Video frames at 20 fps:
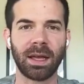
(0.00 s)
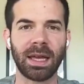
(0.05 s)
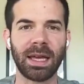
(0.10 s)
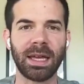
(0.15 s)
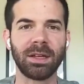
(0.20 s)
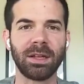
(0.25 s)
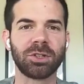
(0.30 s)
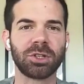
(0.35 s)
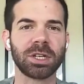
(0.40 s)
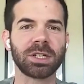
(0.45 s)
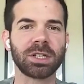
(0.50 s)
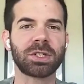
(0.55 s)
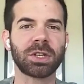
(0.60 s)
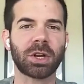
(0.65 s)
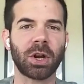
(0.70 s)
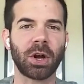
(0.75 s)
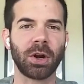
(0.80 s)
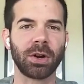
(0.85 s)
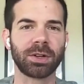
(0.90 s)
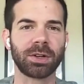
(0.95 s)
it just
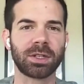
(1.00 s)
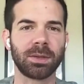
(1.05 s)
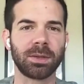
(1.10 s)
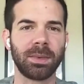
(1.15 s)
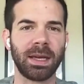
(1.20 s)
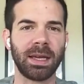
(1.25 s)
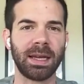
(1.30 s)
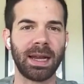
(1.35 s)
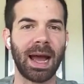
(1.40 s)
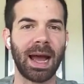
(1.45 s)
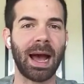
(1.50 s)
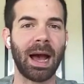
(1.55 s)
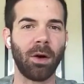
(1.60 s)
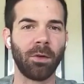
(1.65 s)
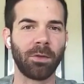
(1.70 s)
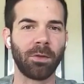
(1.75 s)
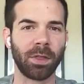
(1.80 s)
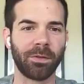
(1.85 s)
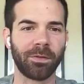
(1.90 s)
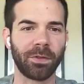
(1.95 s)
occurred to me
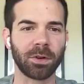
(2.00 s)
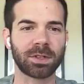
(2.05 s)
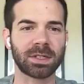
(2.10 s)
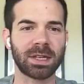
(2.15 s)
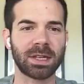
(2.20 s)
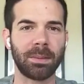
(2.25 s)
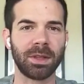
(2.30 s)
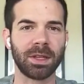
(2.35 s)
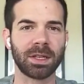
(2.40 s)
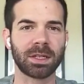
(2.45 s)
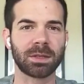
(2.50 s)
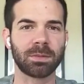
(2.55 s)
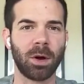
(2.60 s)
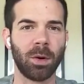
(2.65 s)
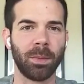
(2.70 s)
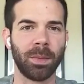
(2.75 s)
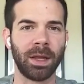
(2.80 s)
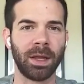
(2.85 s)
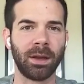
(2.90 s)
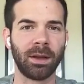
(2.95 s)
now for the first time in this
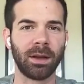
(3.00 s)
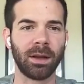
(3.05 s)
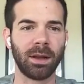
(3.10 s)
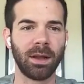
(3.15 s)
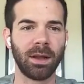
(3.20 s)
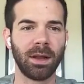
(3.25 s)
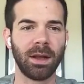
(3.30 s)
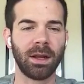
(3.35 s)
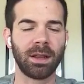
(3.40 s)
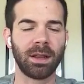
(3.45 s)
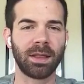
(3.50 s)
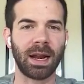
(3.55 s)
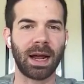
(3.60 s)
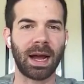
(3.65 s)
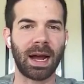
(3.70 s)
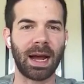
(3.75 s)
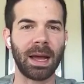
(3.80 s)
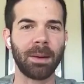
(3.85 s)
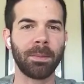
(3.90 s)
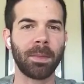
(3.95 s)
moment that
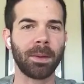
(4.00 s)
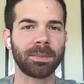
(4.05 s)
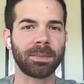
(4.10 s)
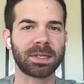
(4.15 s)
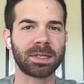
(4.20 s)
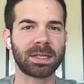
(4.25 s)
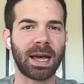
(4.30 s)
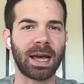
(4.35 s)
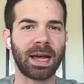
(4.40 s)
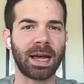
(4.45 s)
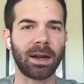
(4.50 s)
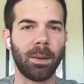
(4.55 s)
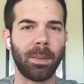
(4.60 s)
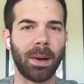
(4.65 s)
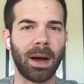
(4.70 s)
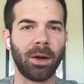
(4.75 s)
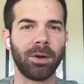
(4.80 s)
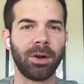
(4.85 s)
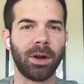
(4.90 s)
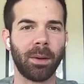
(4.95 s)
I am upset
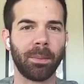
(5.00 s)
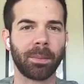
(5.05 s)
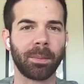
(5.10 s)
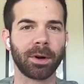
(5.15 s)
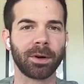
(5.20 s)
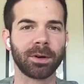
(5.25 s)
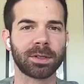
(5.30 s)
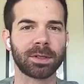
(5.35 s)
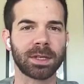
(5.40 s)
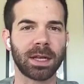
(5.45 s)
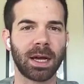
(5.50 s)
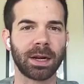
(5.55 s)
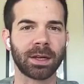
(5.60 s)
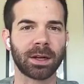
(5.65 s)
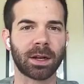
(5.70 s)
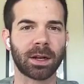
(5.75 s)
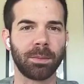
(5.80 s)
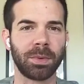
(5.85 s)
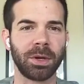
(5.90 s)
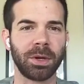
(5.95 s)
about numbers on
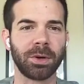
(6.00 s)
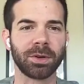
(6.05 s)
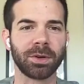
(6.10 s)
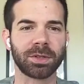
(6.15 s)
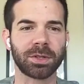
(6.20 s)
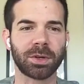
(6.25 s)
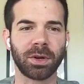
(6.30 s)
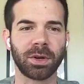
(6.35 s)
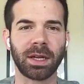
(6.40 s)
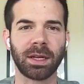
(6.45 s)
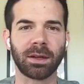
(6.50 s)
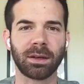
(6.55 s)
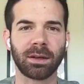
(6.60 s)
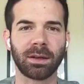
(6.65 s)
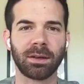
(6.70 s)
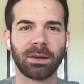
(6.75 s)
a computer screen.